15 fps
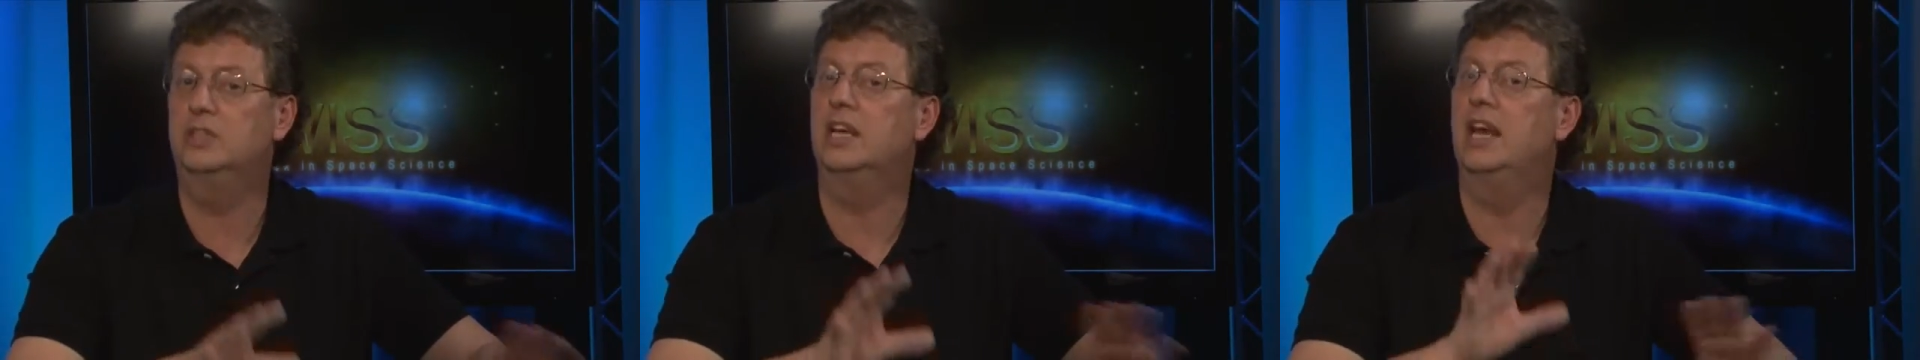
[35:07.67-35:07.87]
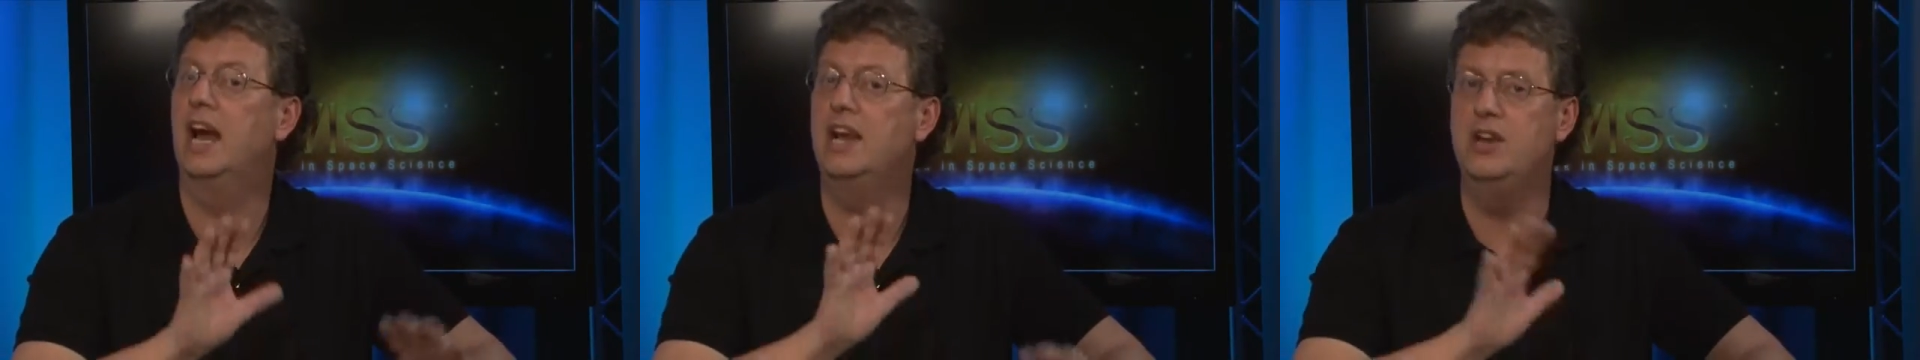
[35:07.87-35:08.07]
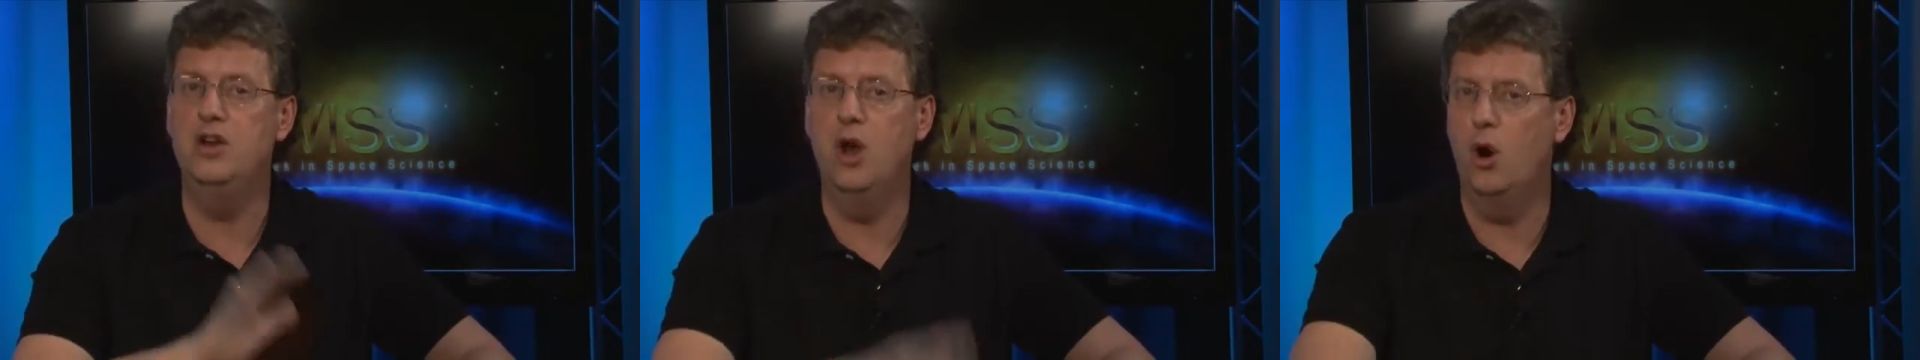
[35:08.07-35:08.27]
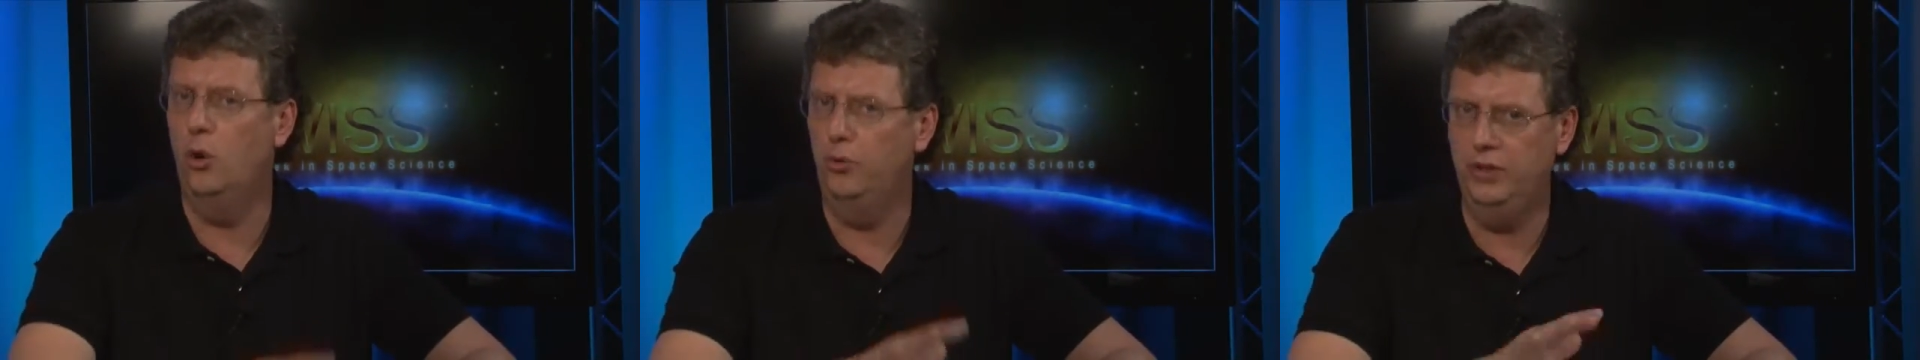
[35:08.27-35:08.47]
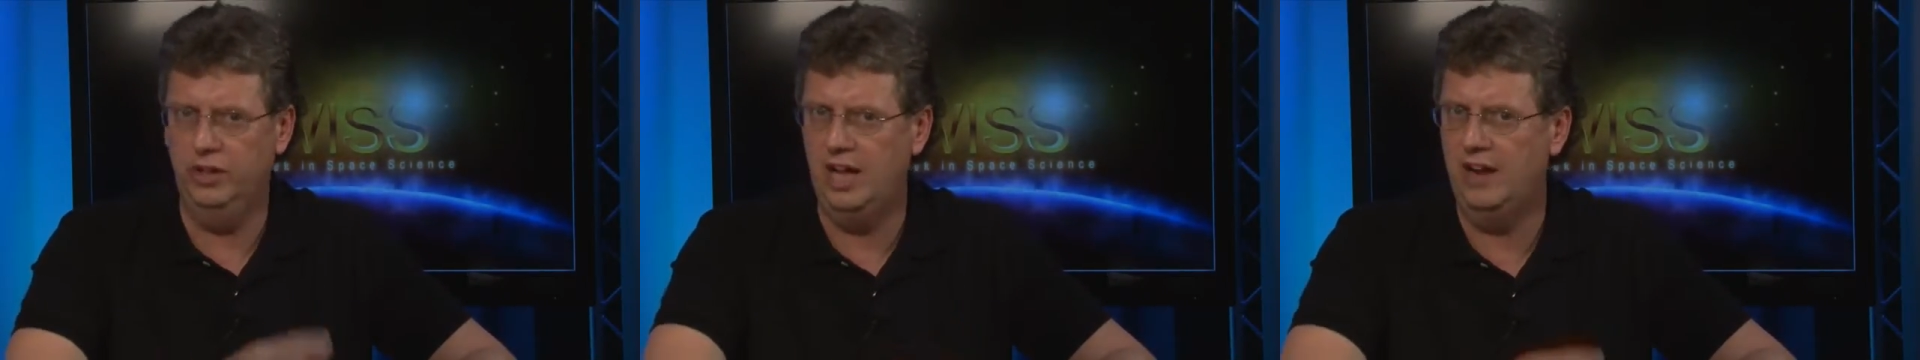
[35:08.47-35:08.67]
and I know
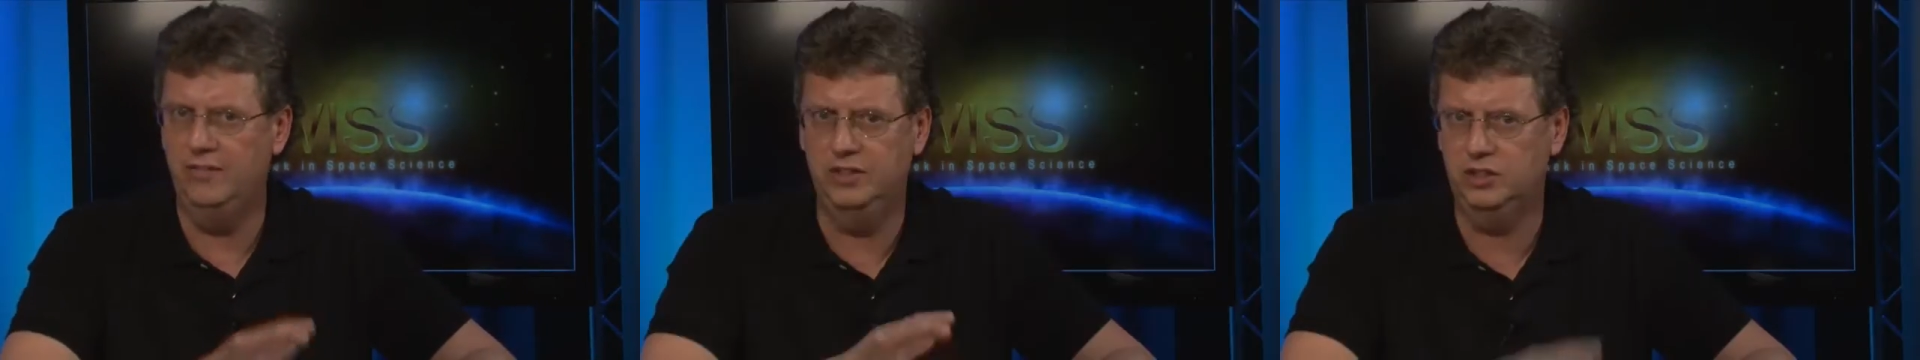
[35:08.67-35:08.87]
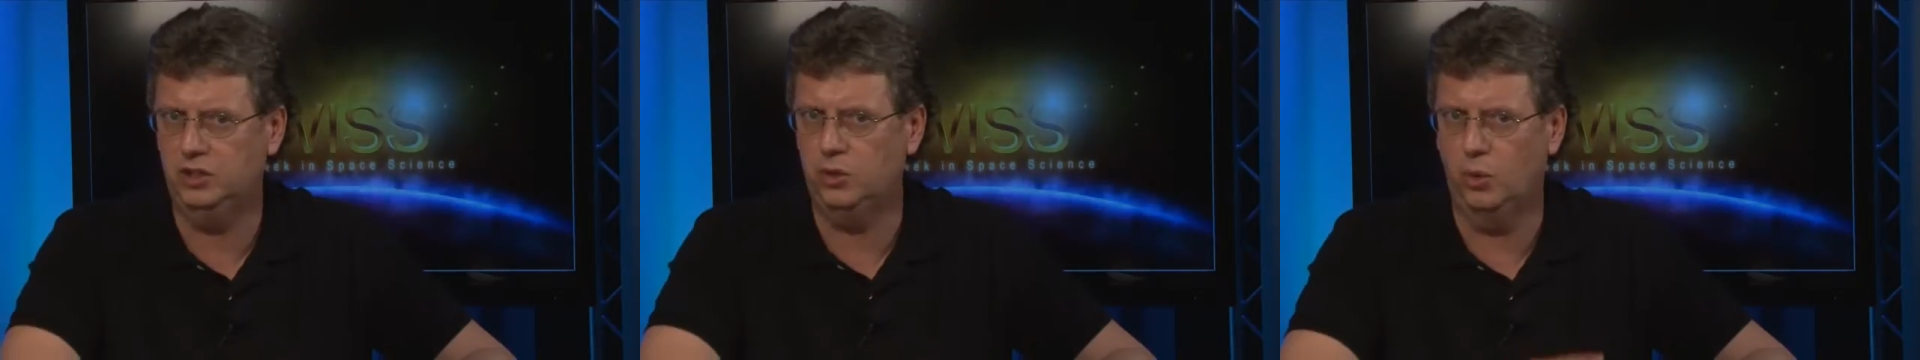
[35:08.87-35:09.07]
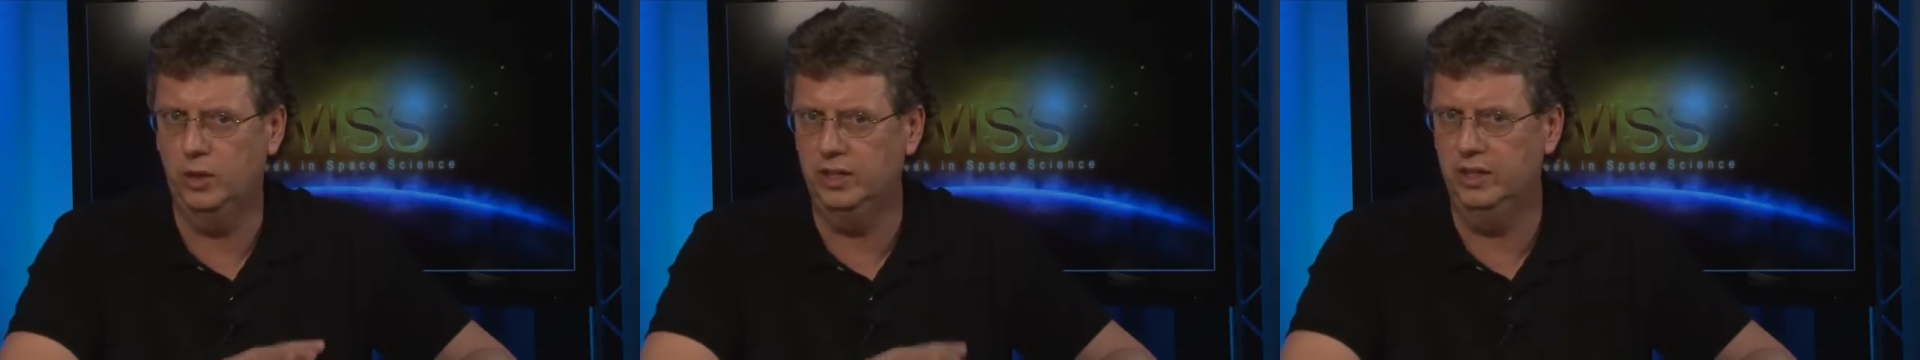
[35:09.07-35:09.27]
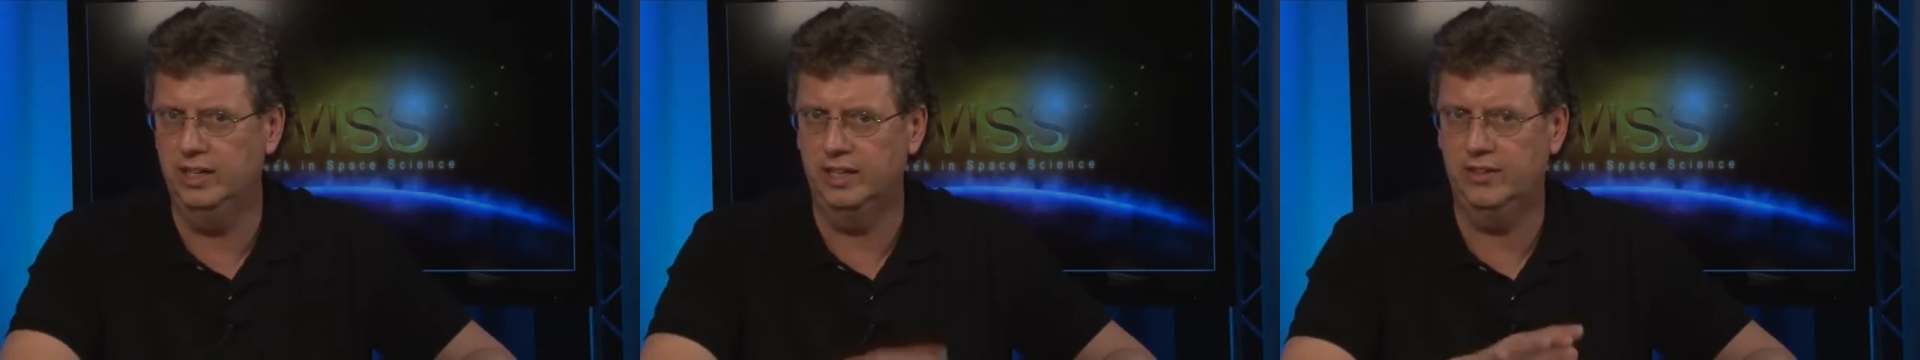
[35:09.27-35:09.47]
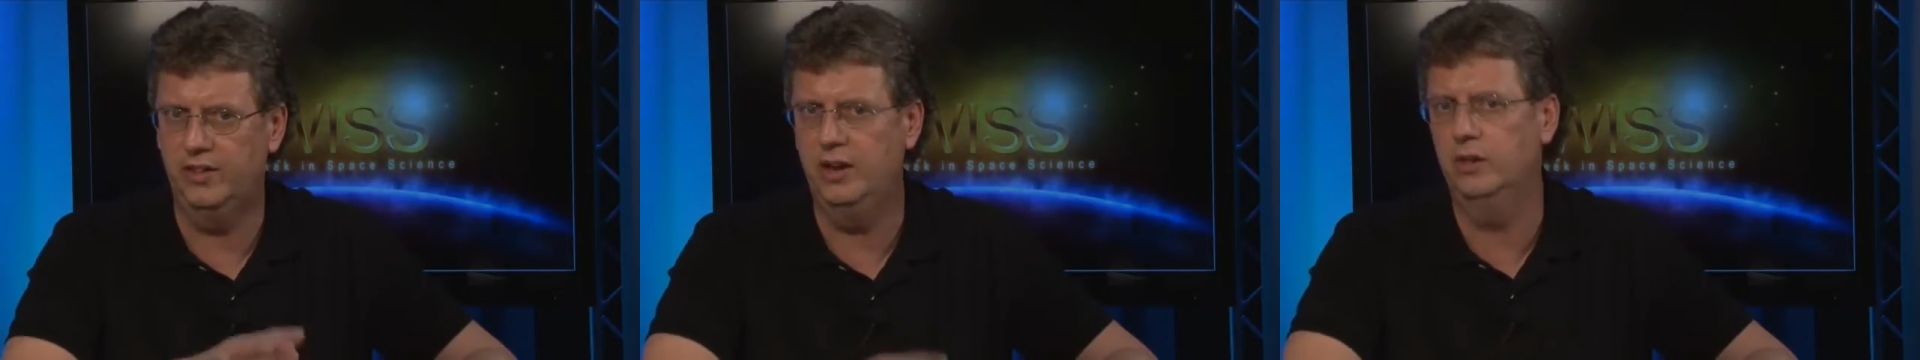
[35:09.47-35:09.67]
they'll have the story
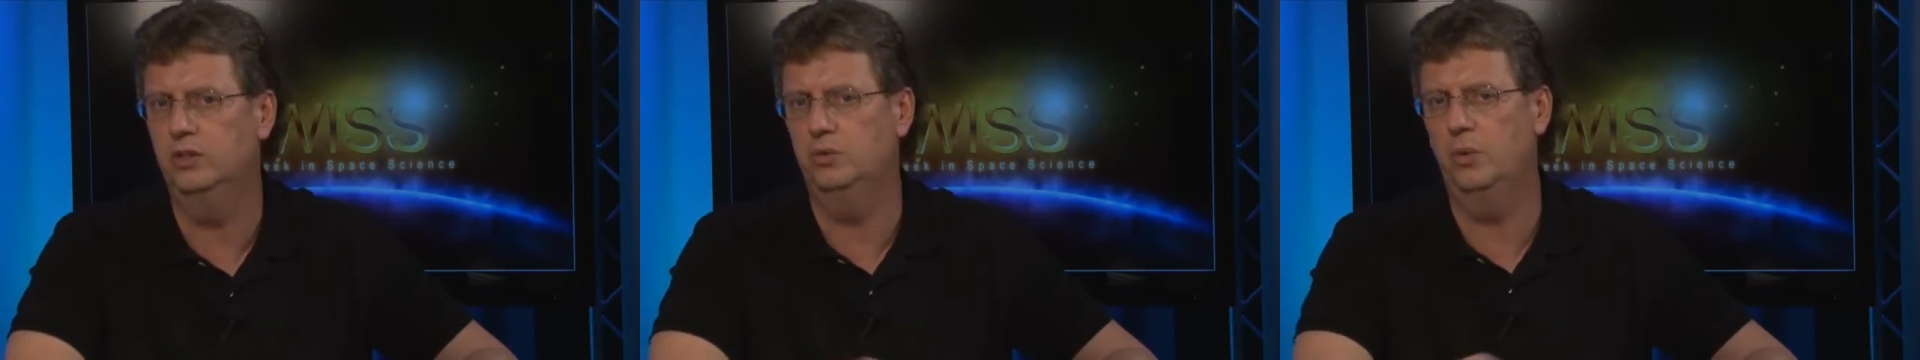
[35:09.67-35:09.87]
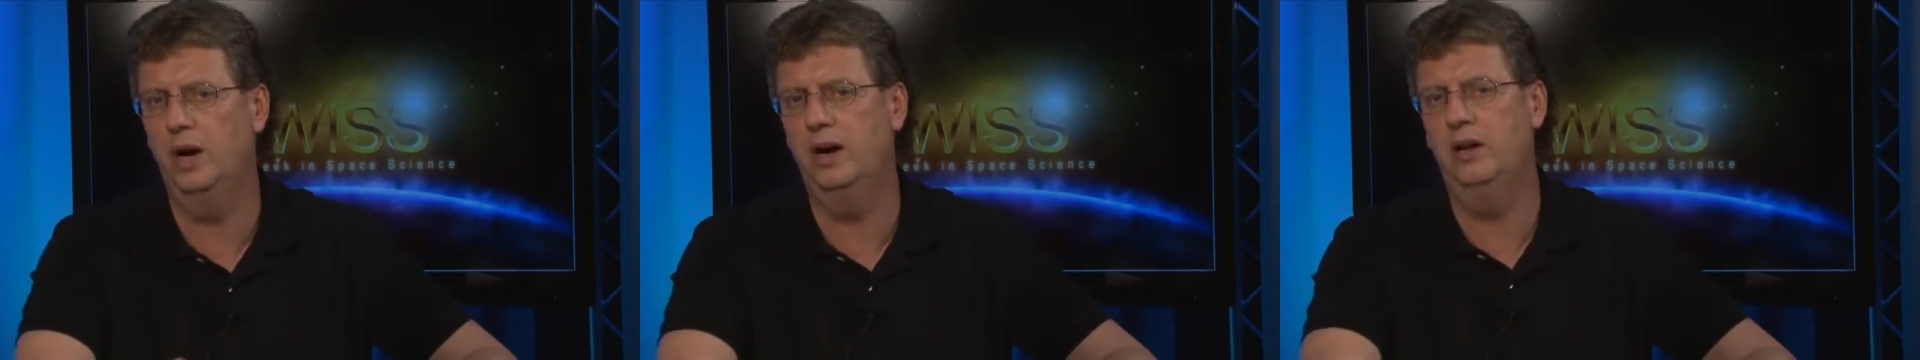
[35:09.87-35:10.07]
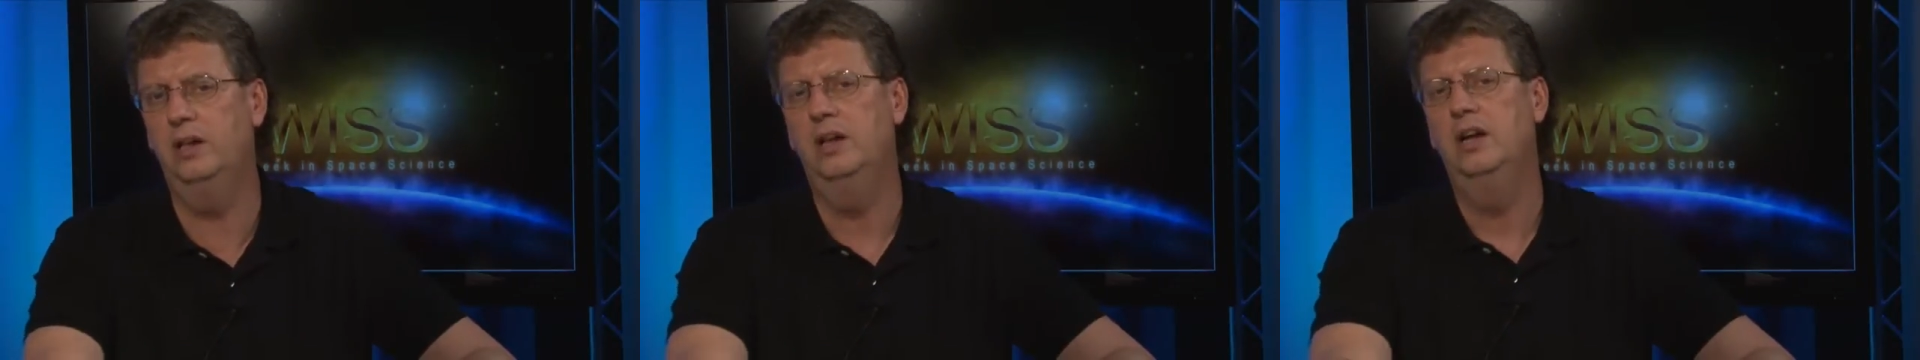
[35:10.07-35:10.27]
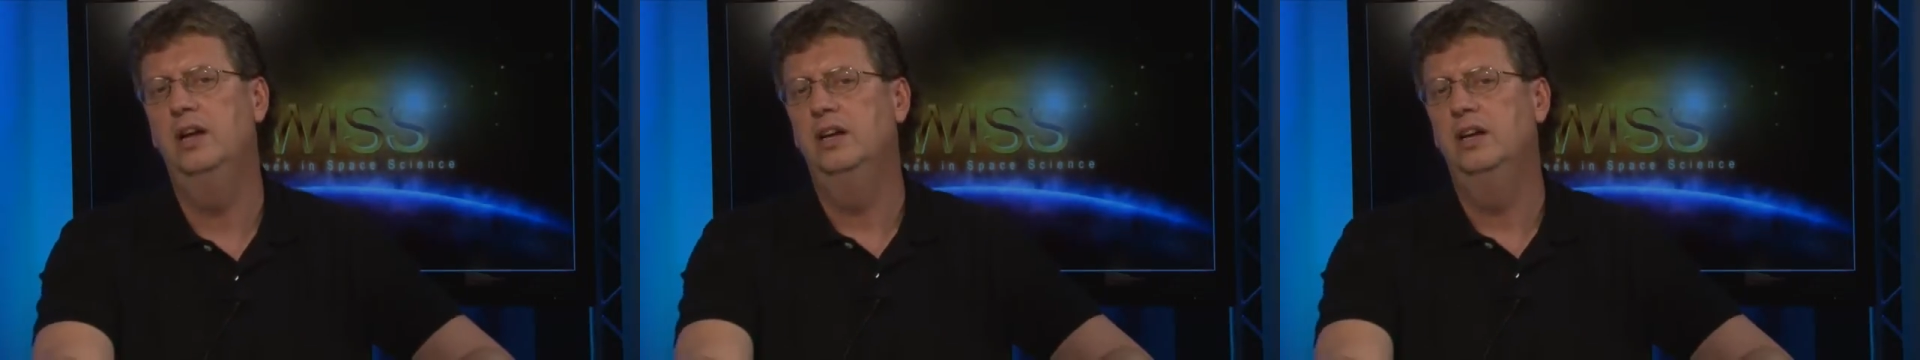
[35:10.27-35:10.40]
linked there as well.